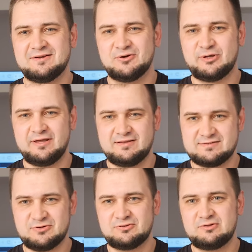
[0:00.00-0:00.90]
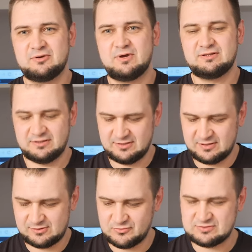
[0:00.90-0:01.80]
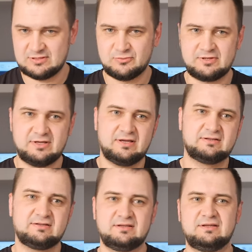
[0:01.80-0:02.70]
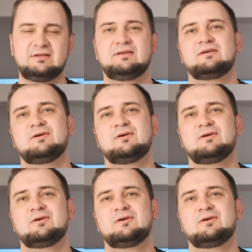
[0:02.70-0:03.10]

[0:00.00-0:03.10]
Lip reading: Okay, so today we're taking a closer look at the